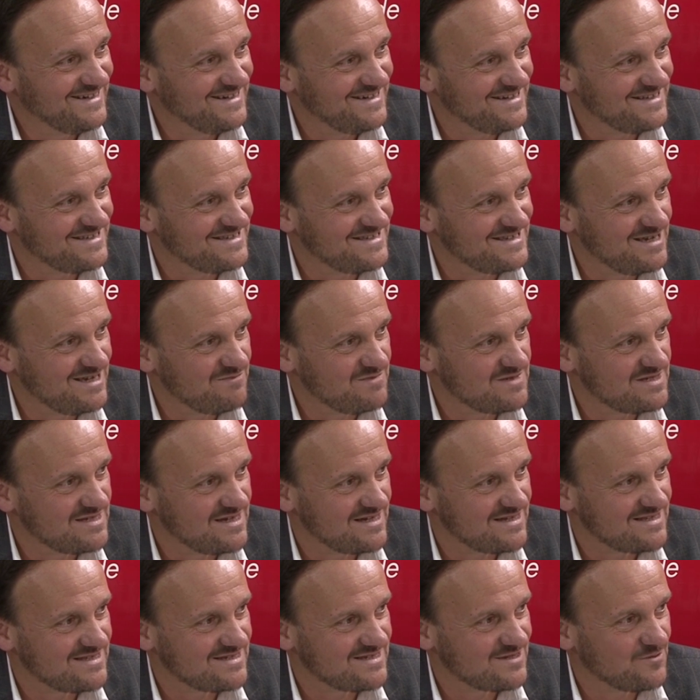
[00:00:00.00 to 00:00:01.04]
It seems
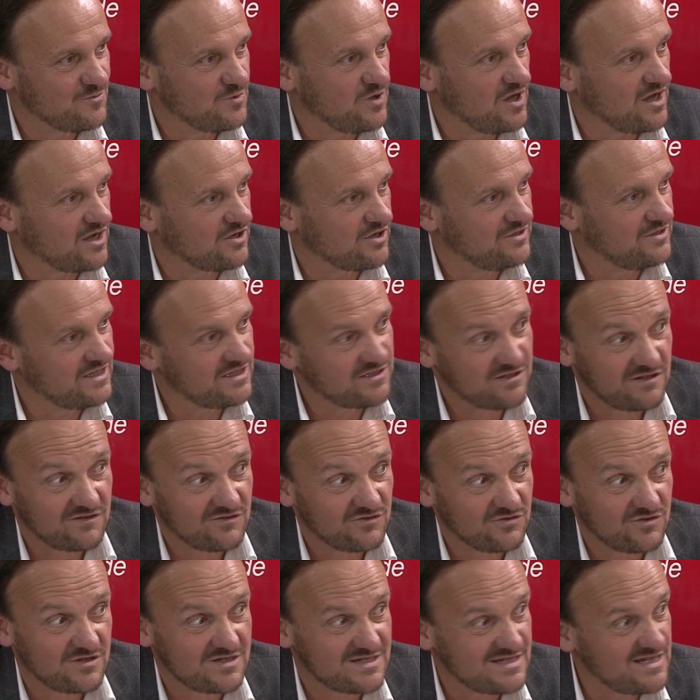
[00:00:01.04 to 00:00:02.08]
that we are connected
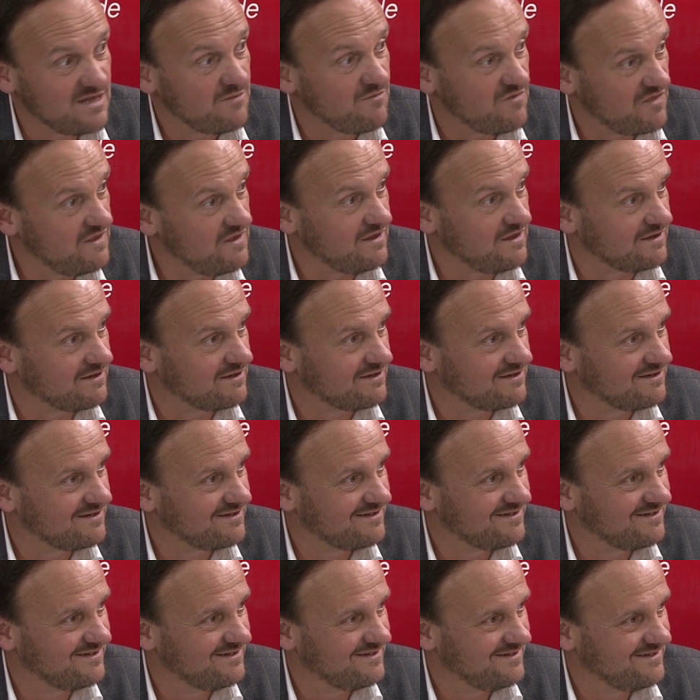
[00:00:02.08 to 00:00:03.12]
to the same thing,
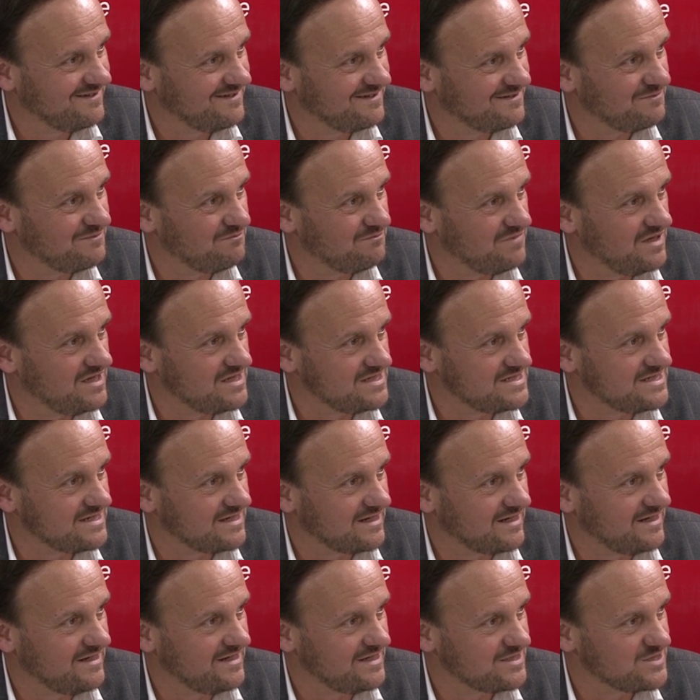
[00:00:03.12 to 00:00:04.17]

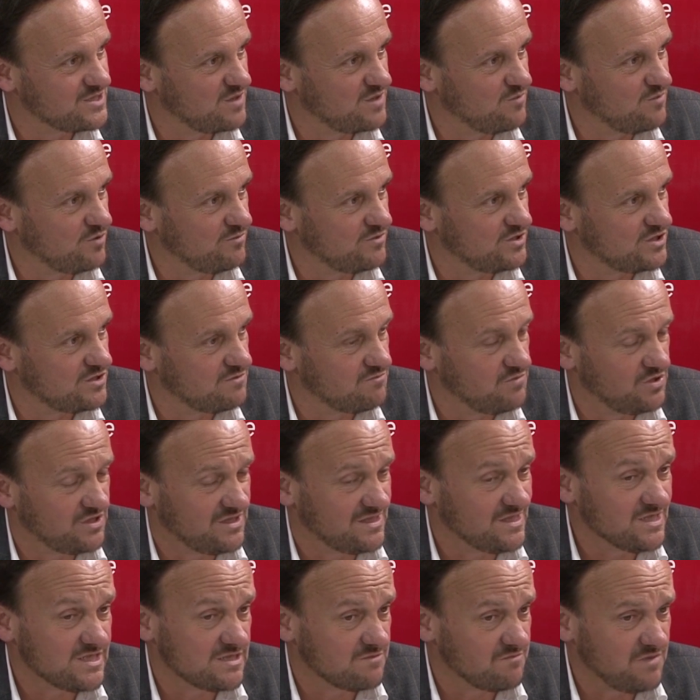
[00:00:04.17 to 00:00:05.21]
basically at some moment. But
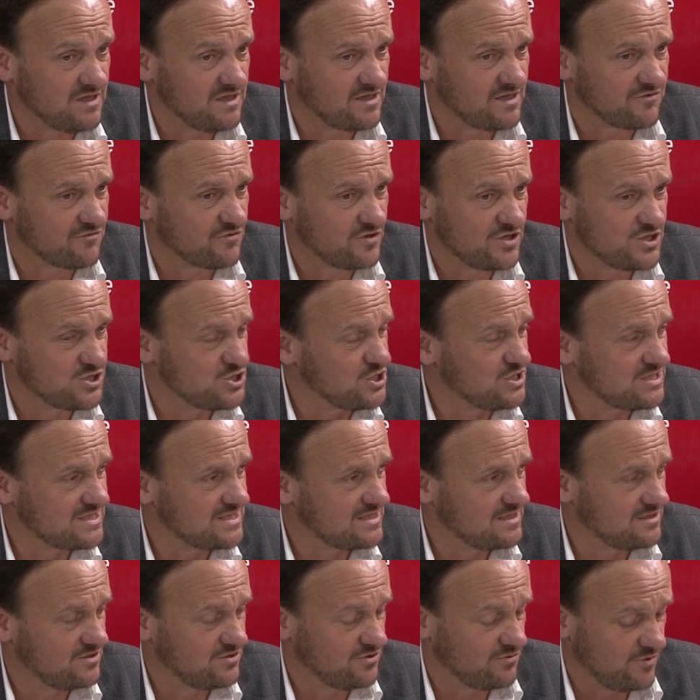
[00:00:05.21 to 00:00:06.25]
it doesn't mean that
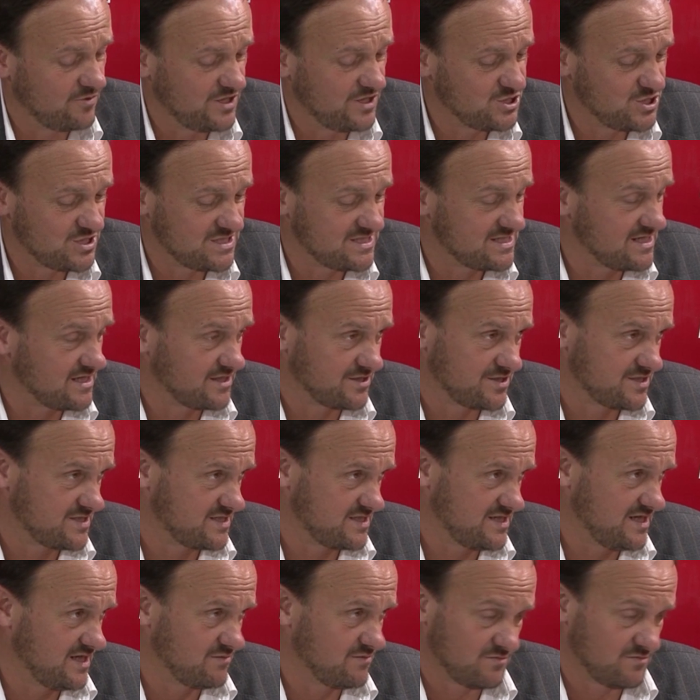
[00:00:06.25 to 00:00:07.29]
the religions are the
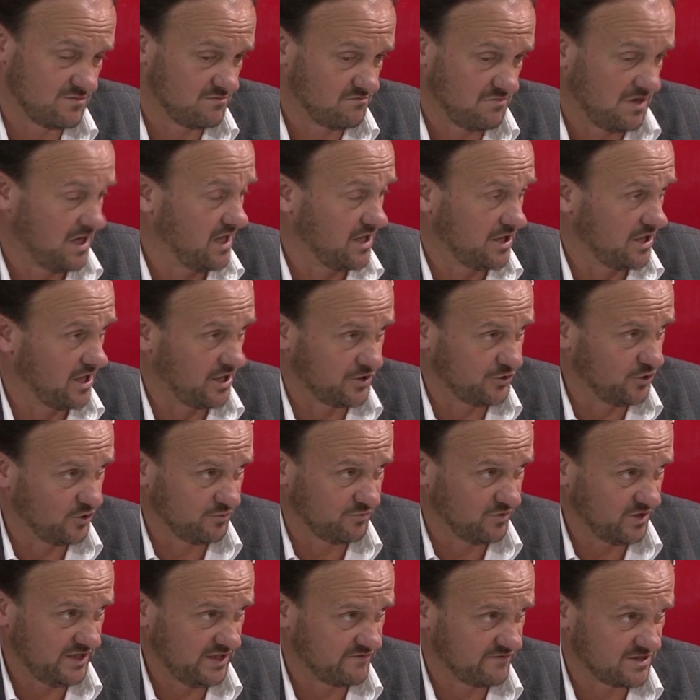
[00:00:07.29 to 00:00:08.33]
same. I
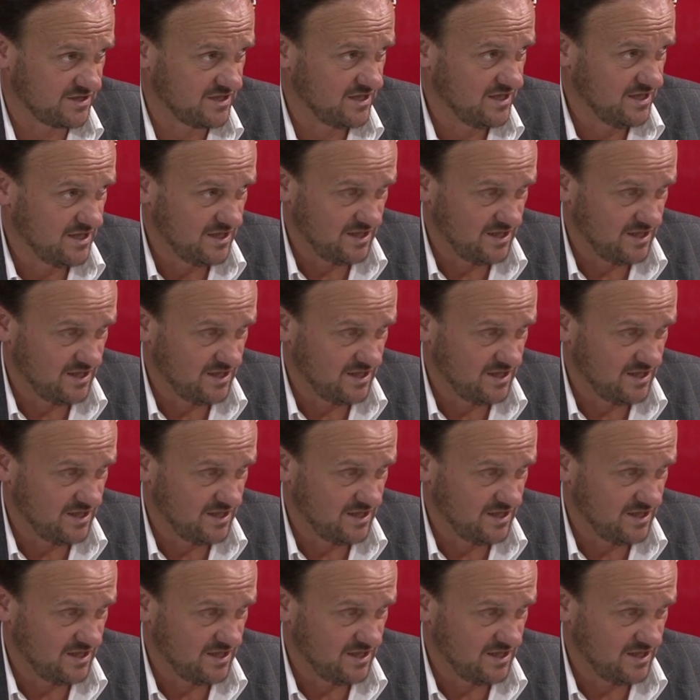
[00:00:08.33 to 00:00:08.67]
don't believe it.